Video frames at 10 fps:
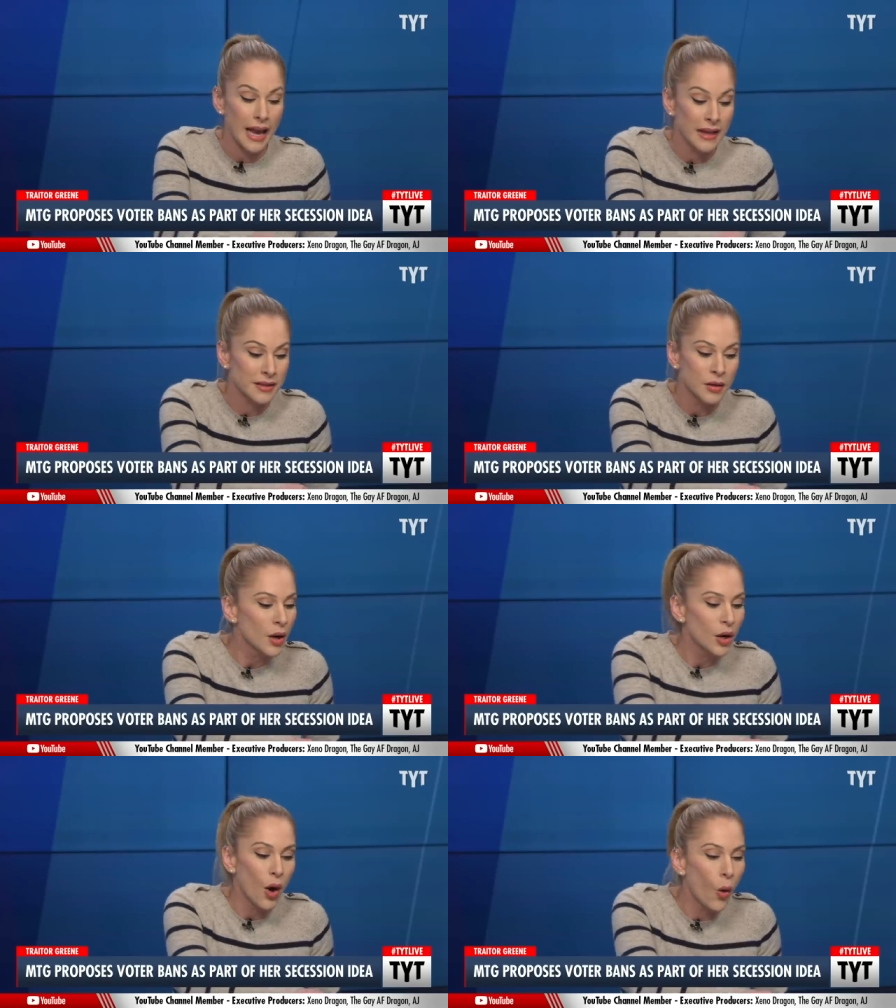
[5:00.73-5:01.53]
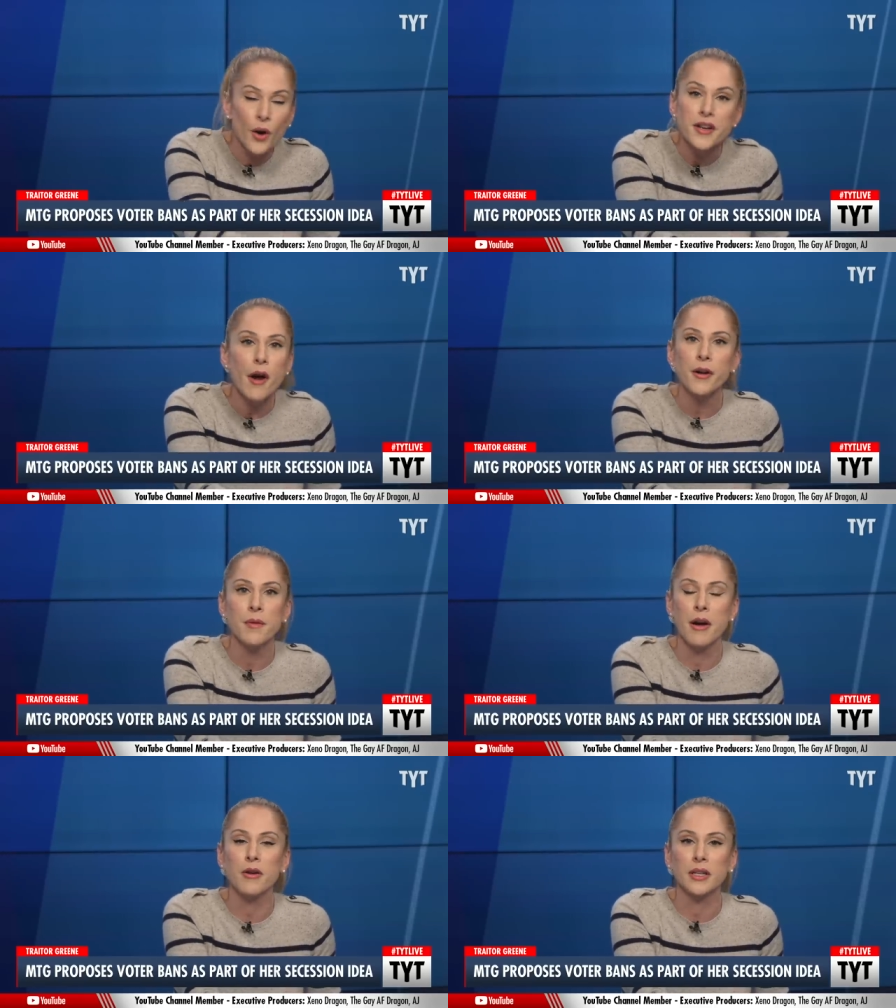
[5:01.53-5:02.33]
as ordinary
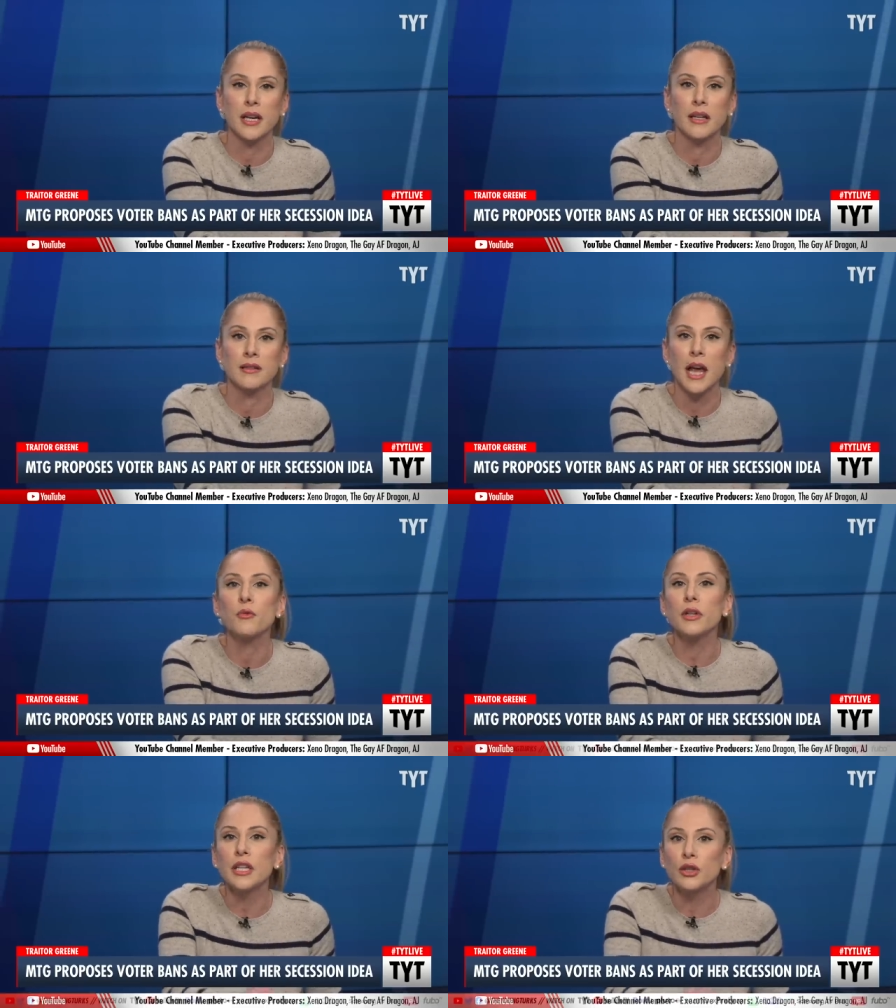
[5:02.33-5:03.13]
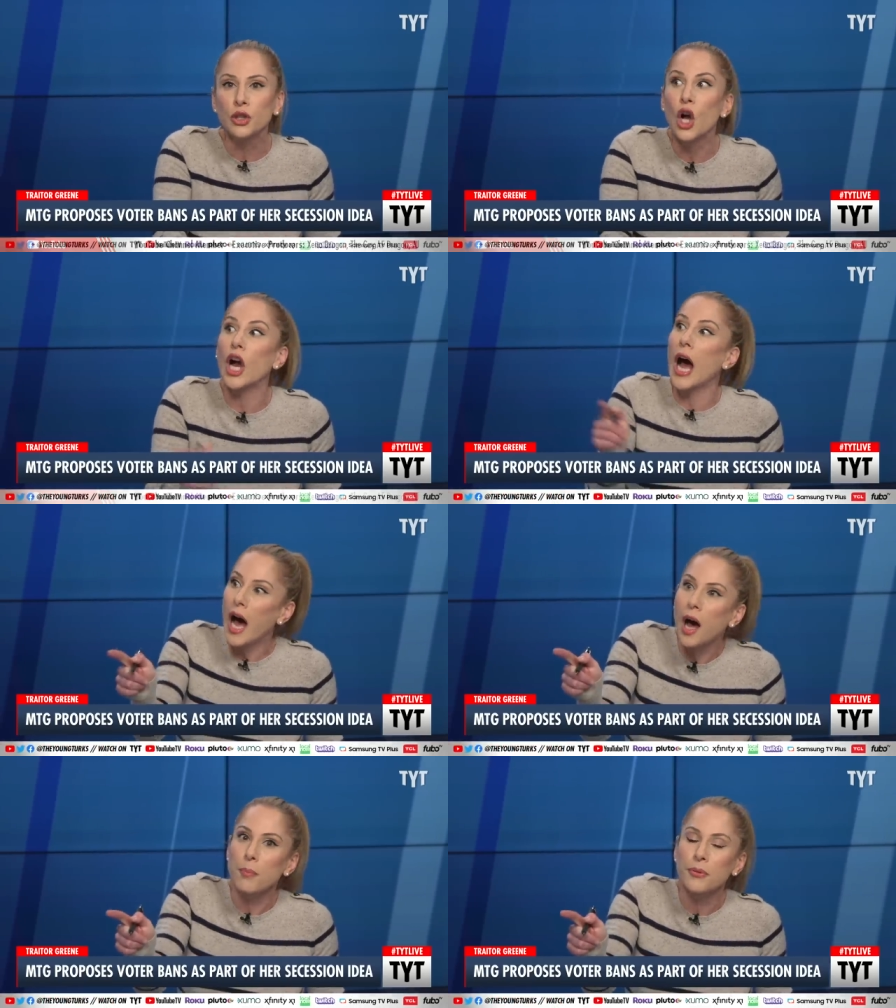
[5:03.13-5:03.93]
Americans and really look
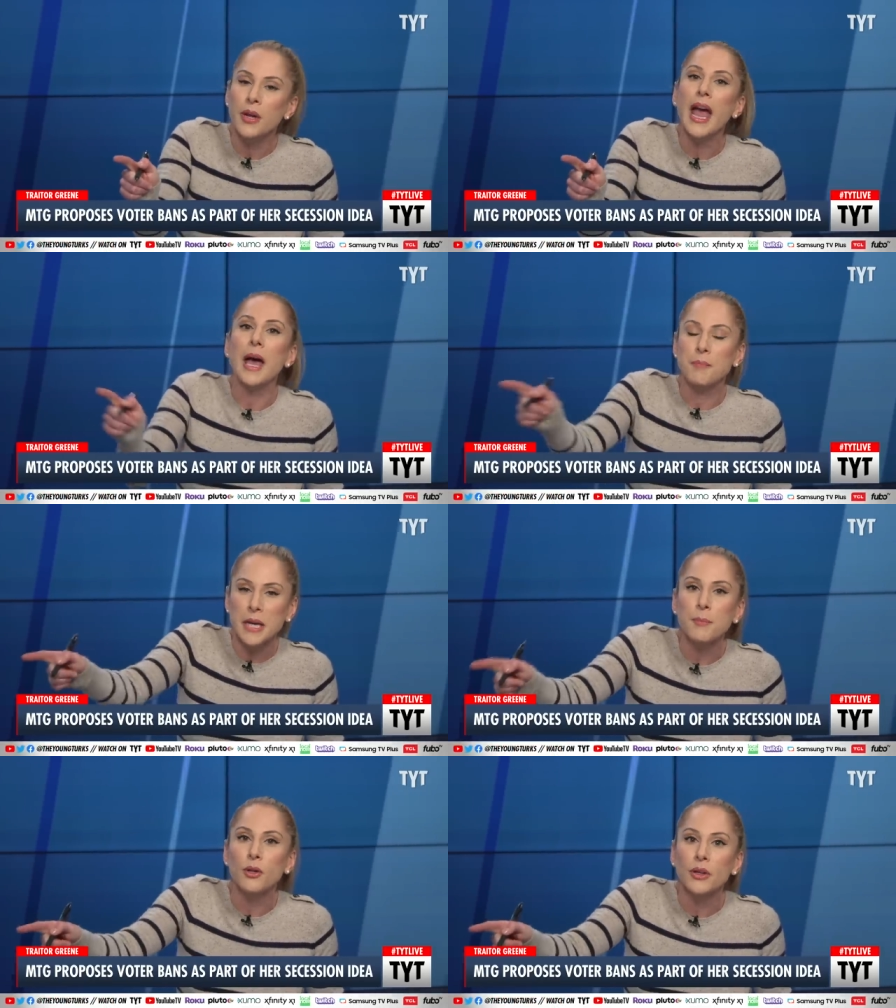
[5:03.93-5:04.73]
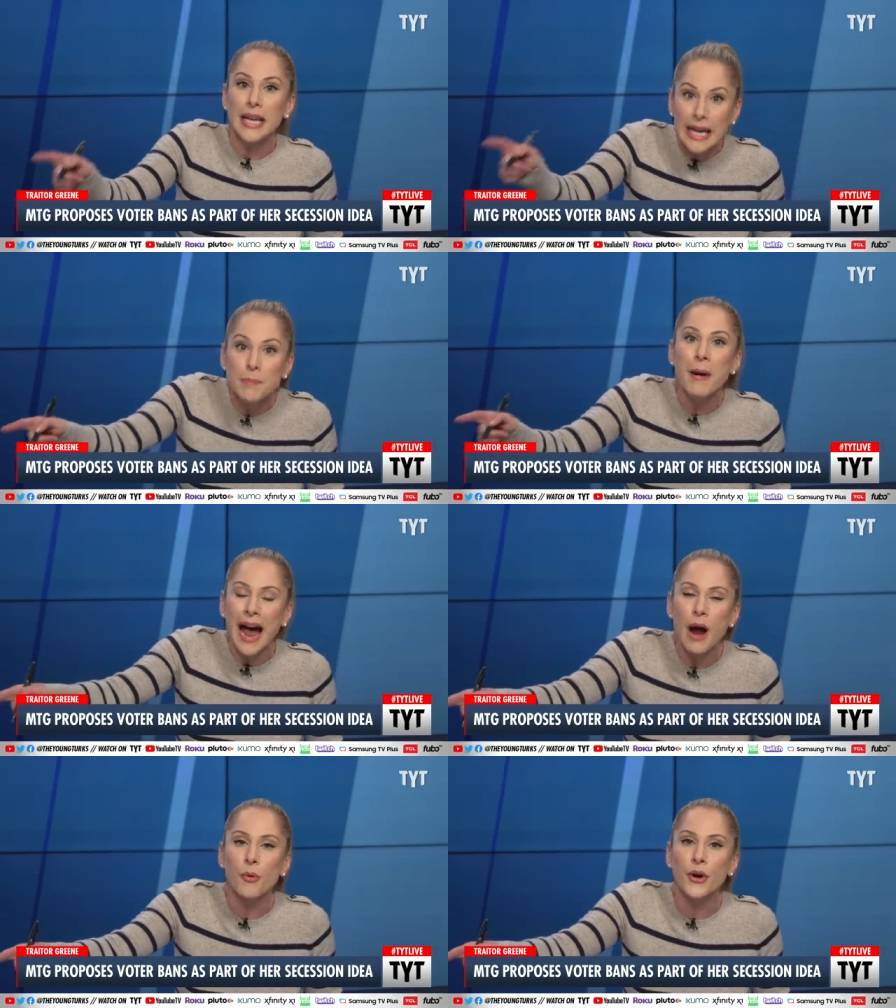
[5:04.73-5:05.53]
up at people in
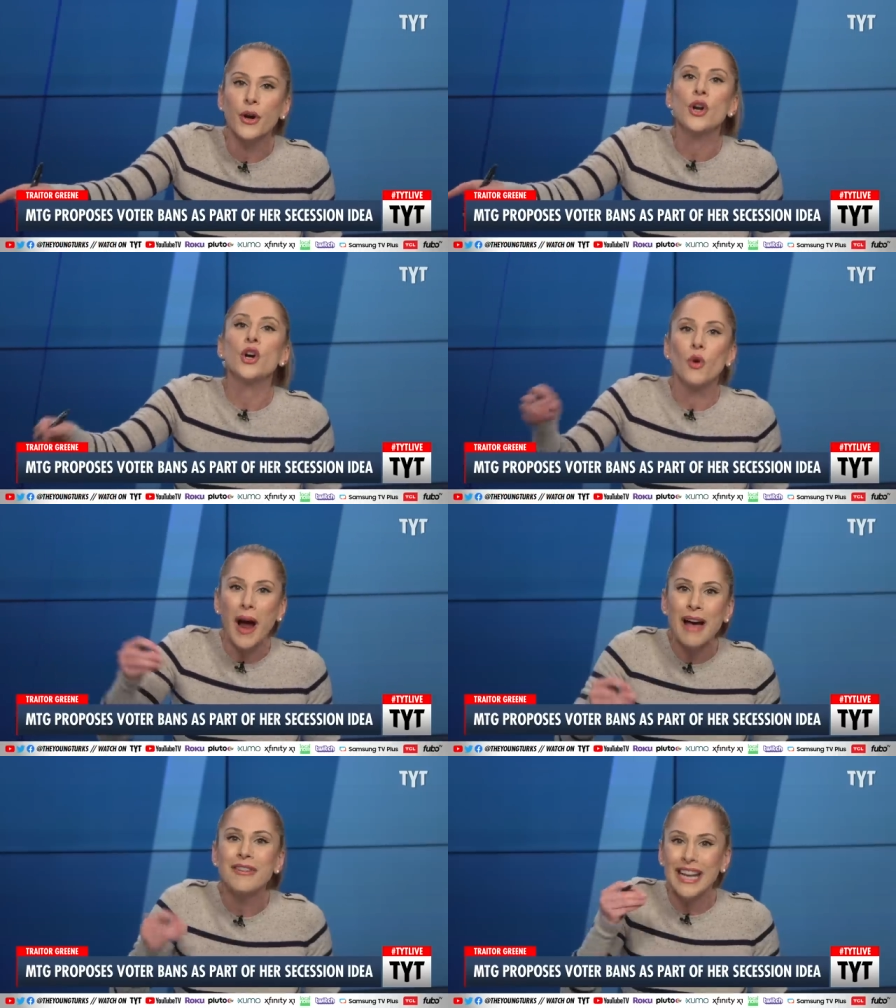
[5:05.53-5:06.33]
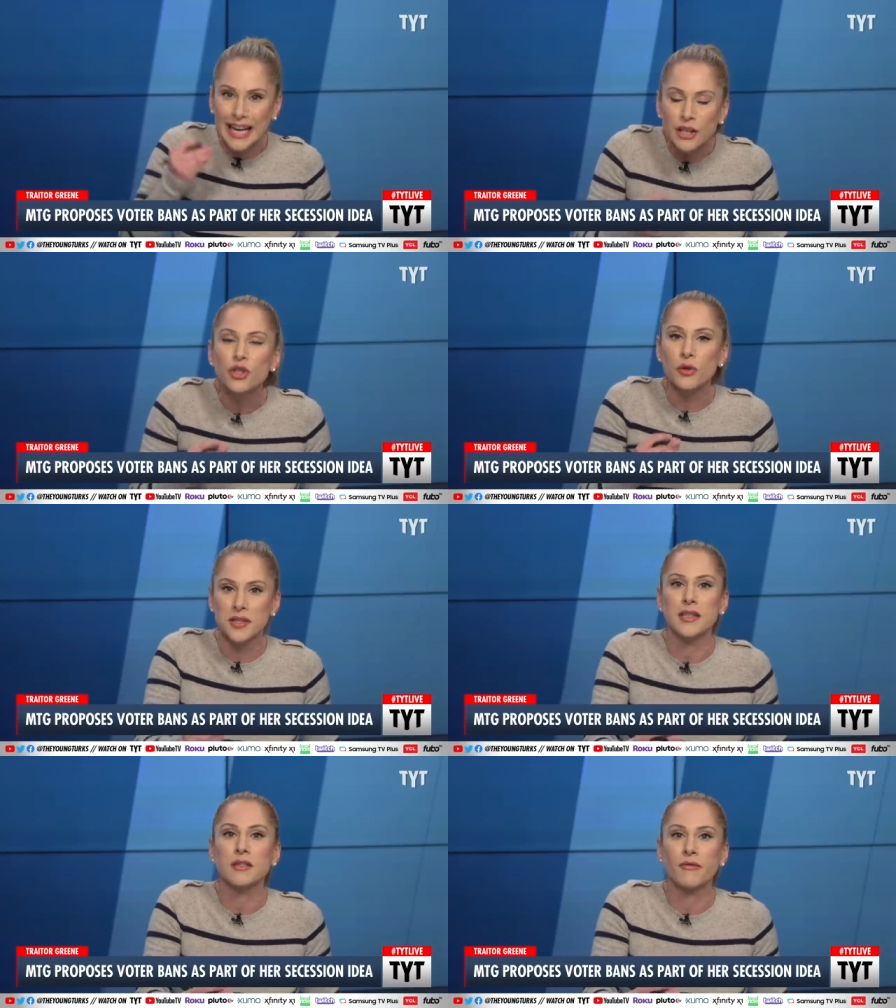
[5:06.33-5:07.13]
power who have an
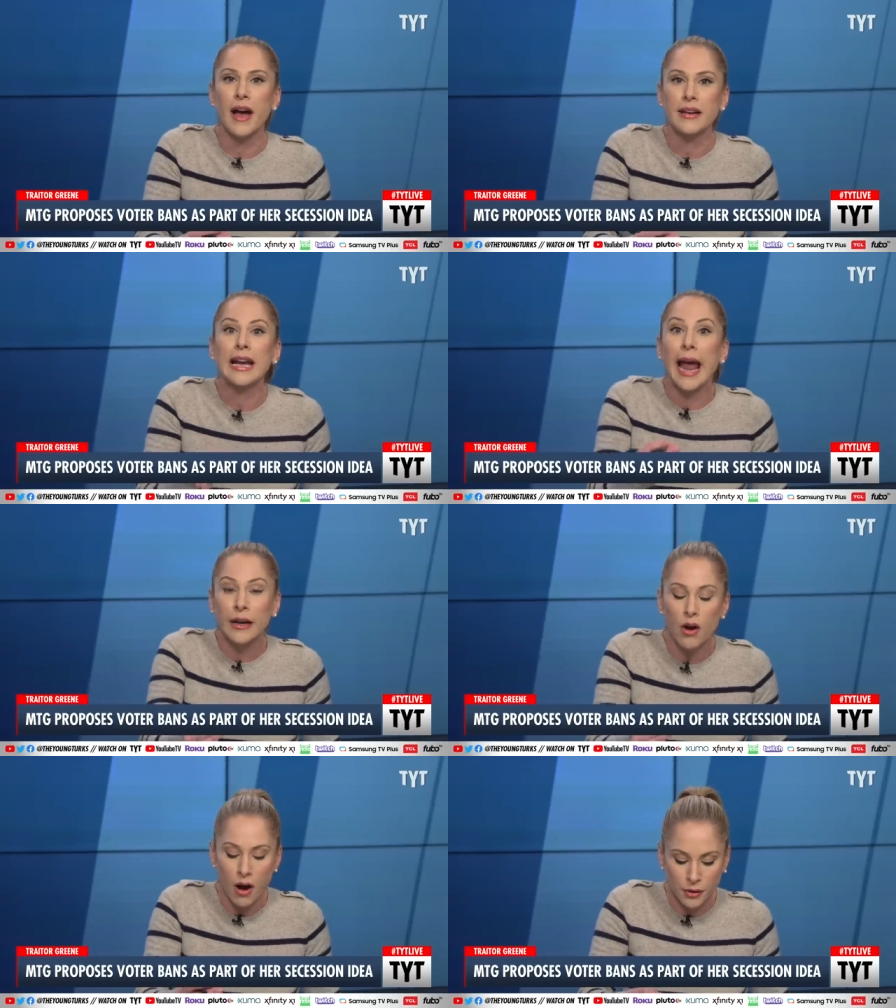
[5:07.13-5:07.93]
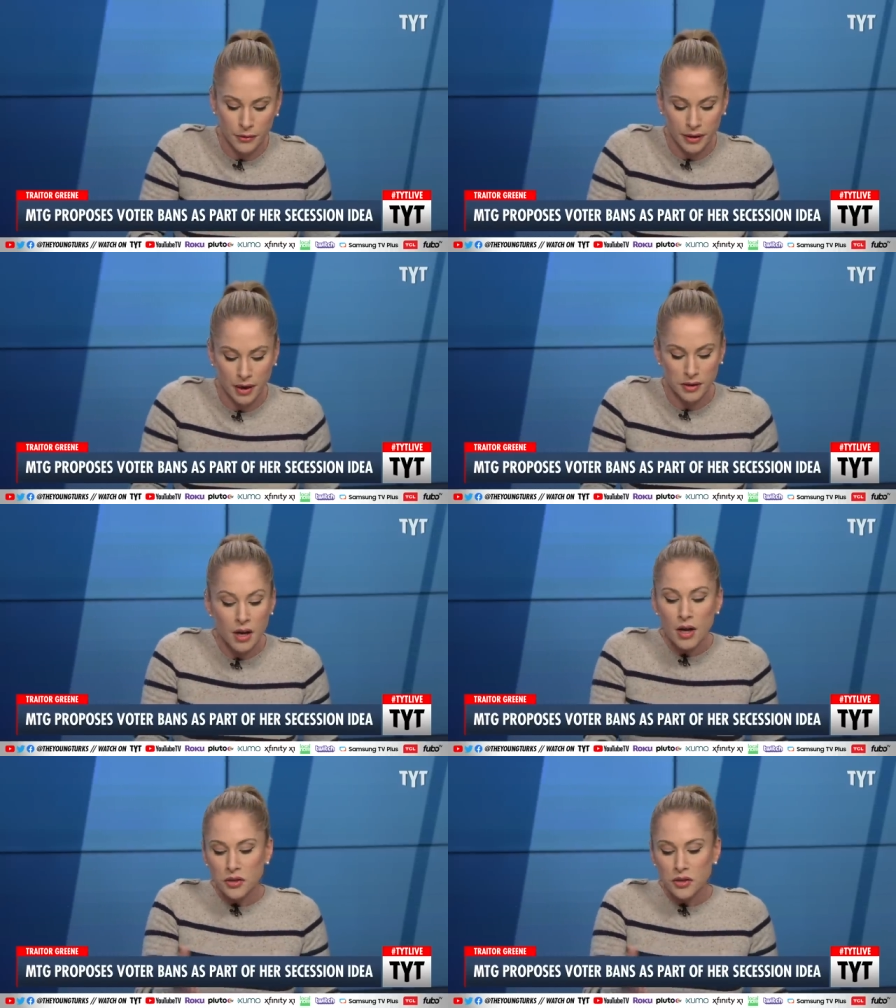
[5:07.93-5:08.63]
interest in dividing and conquering us.